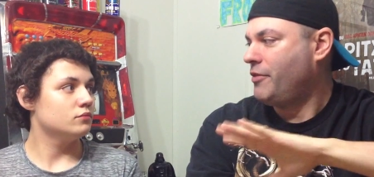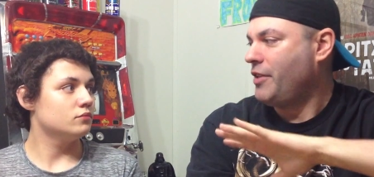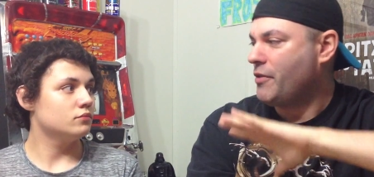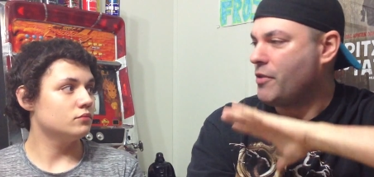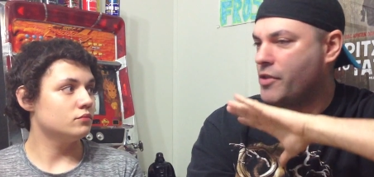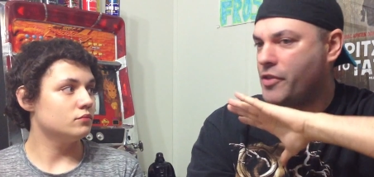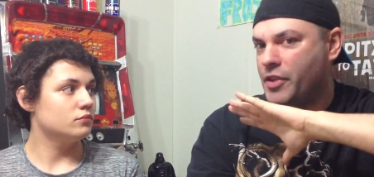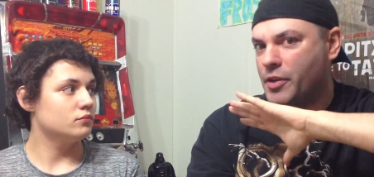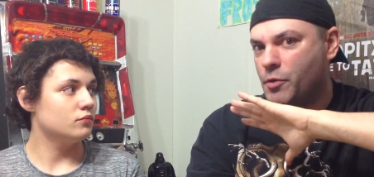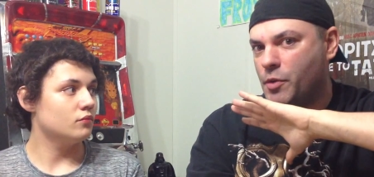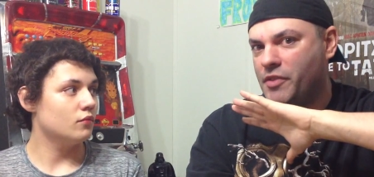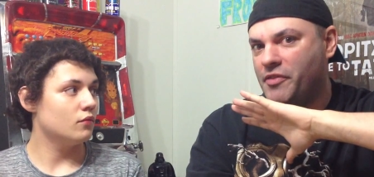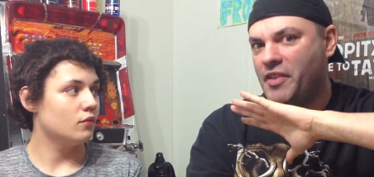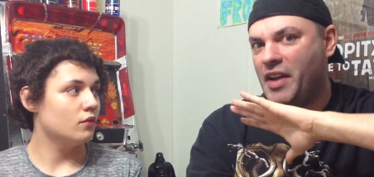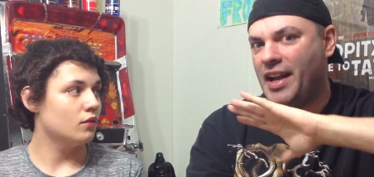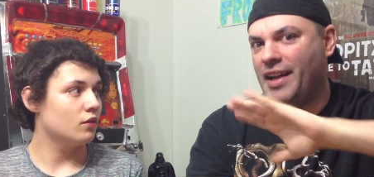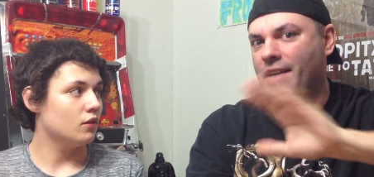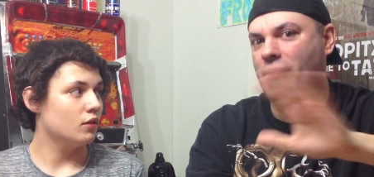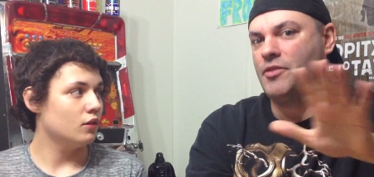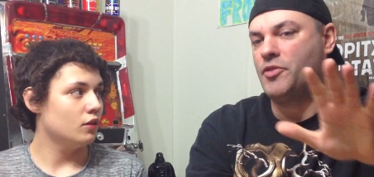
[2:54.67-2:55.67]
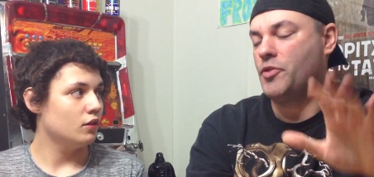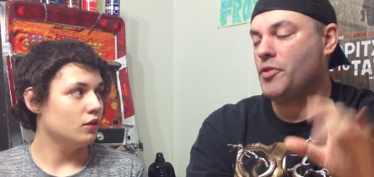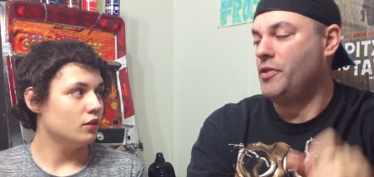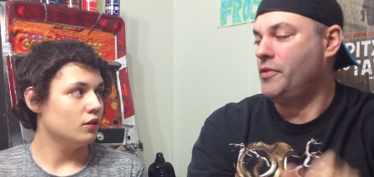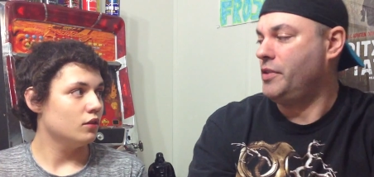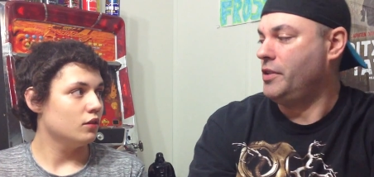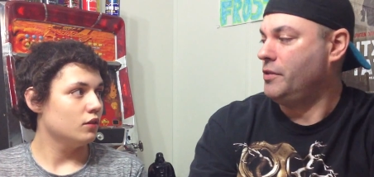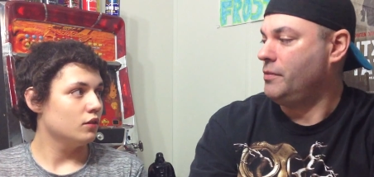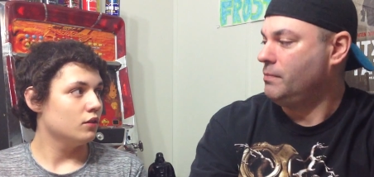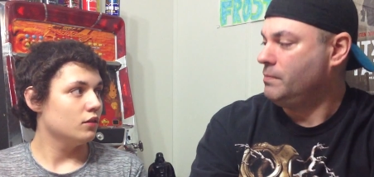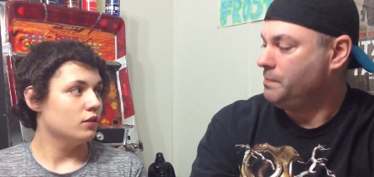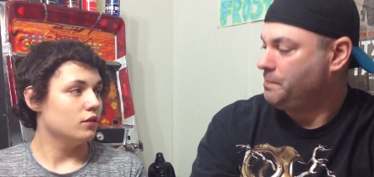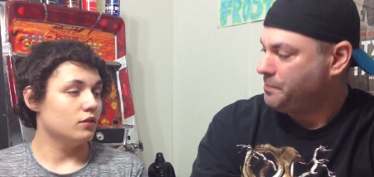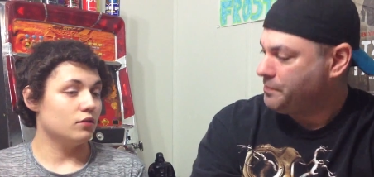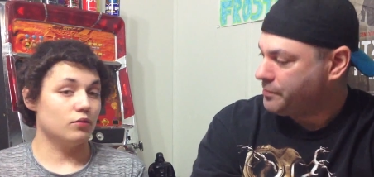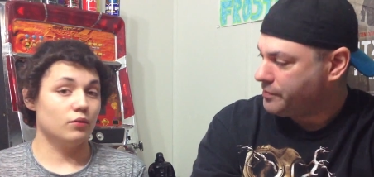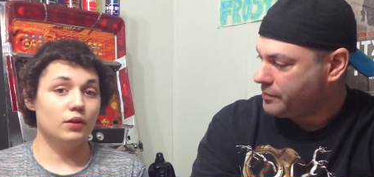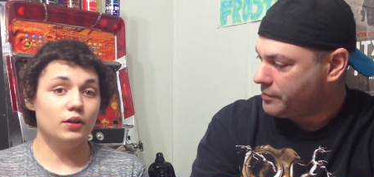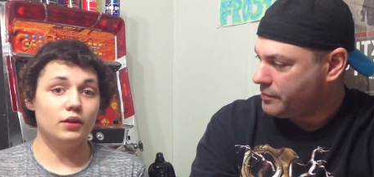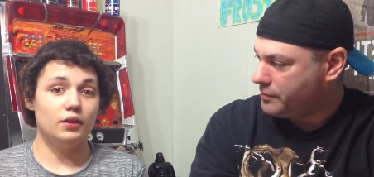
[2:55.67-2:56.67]
Speaker 1: favorite thing we've ever reviewed.
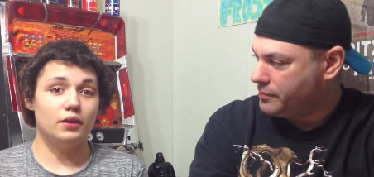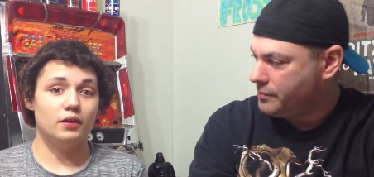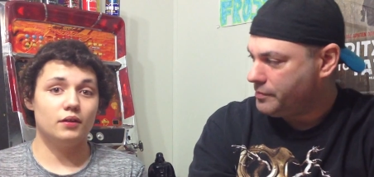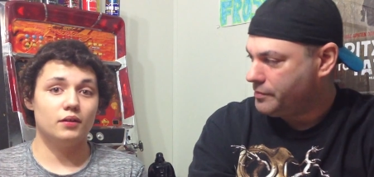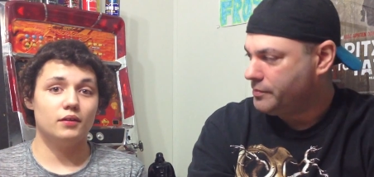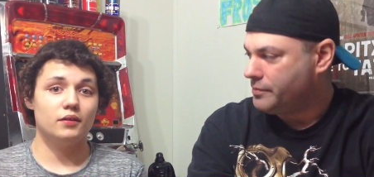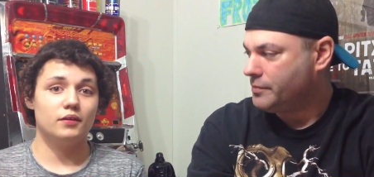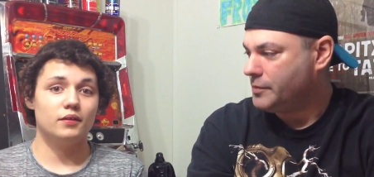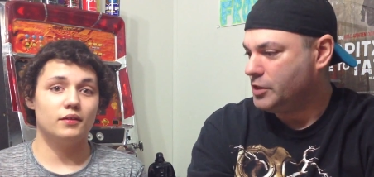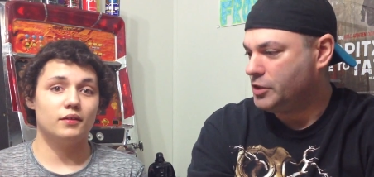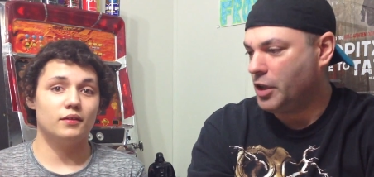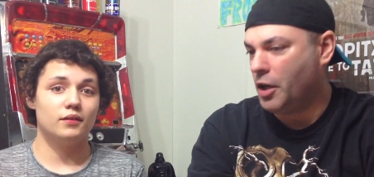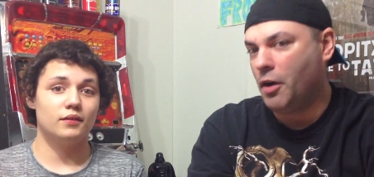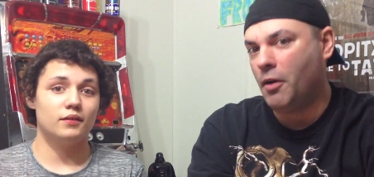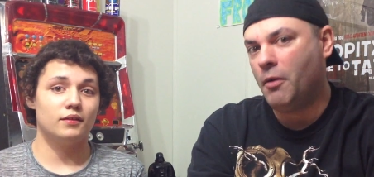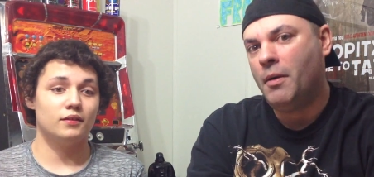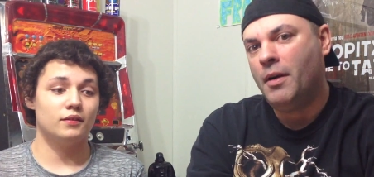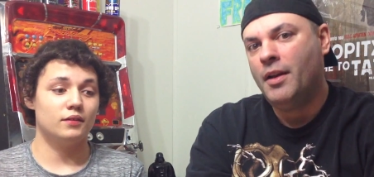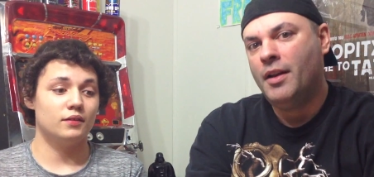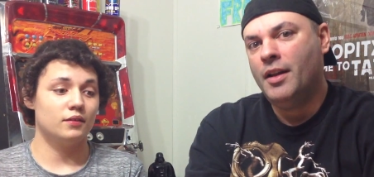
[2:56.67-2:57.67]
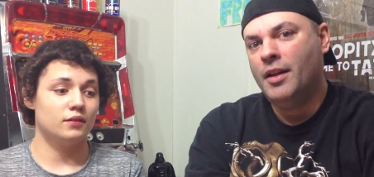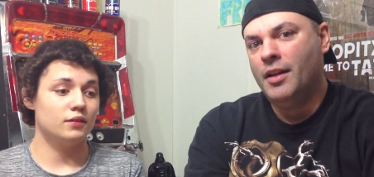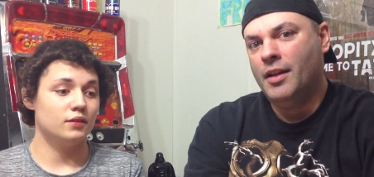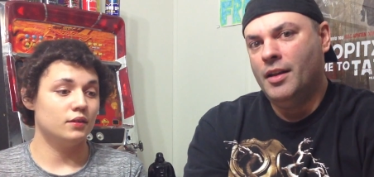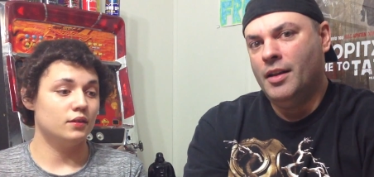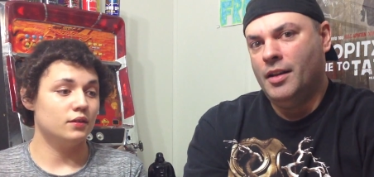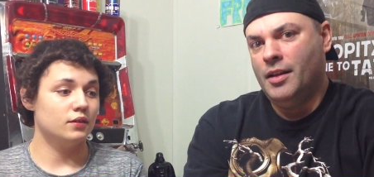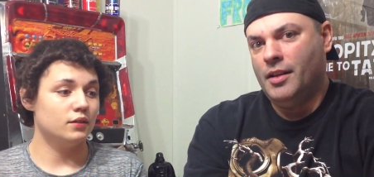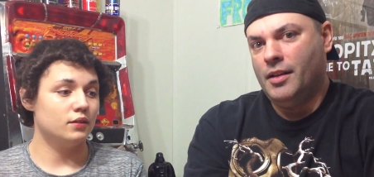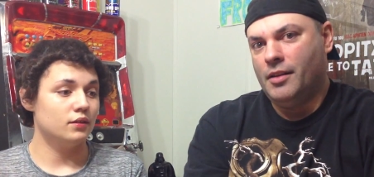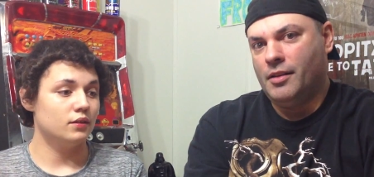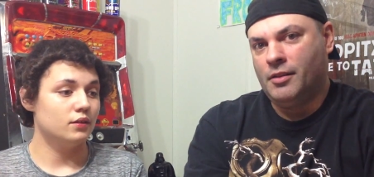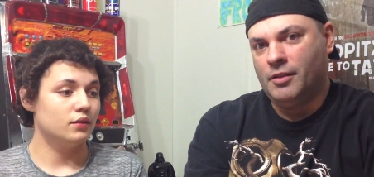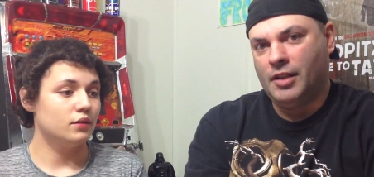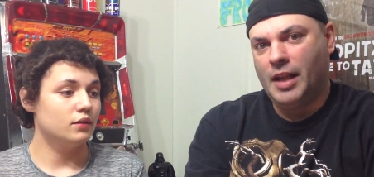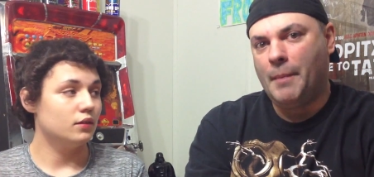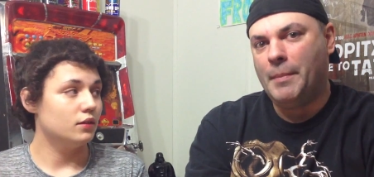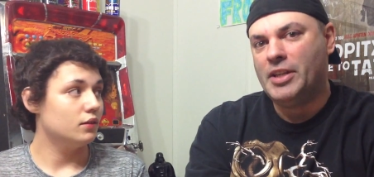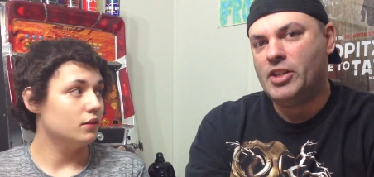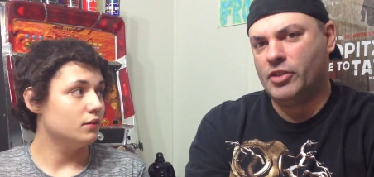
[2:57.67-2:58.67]
Really? So,
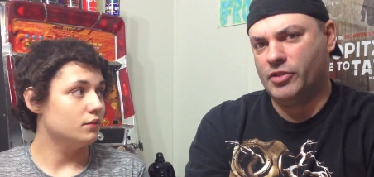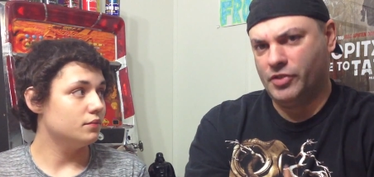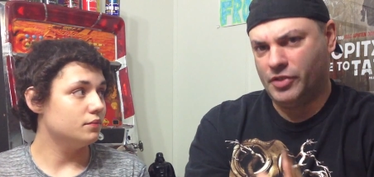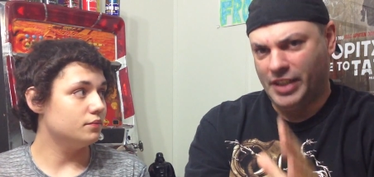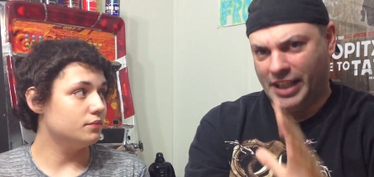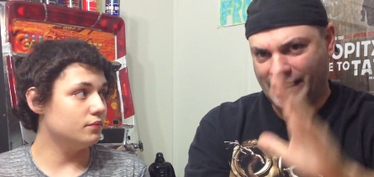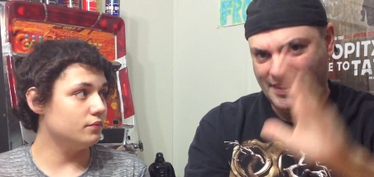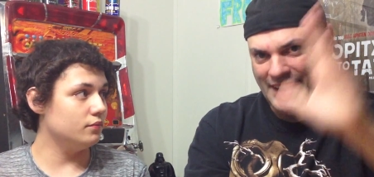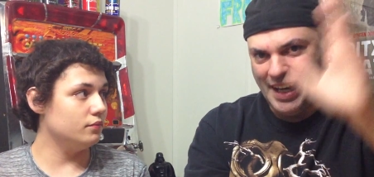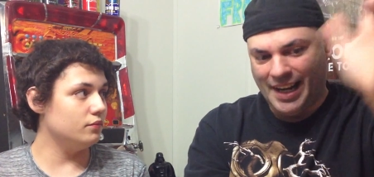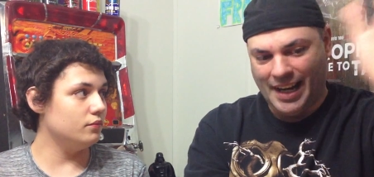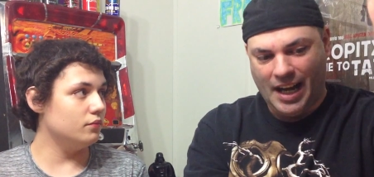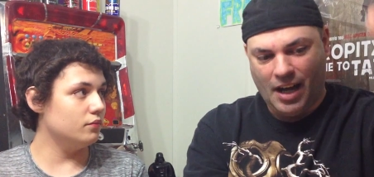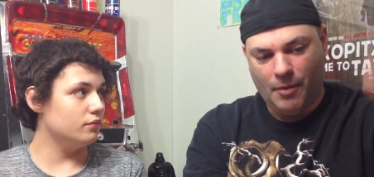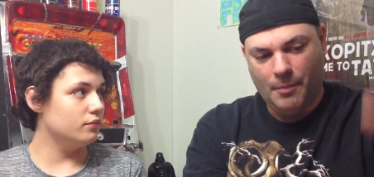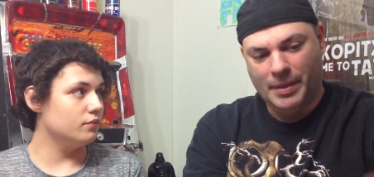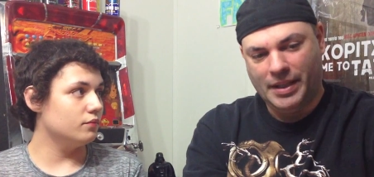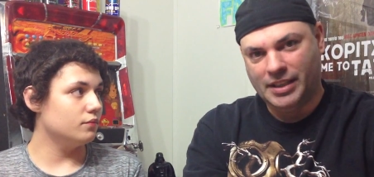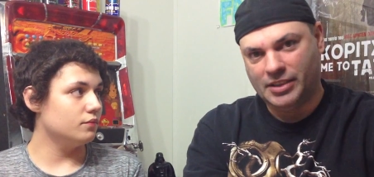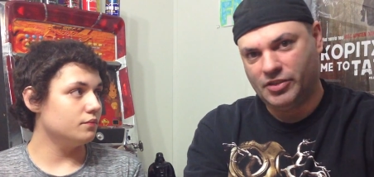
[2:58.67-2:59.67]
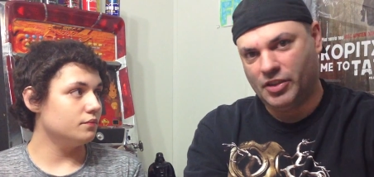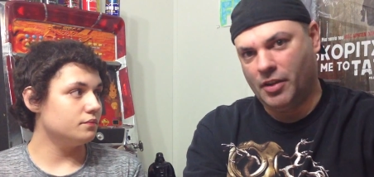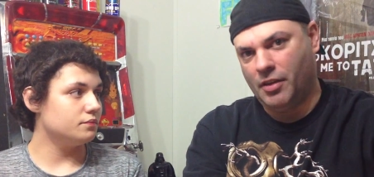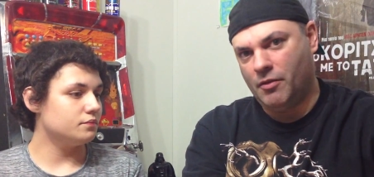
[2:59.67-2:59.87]
let me just get that out because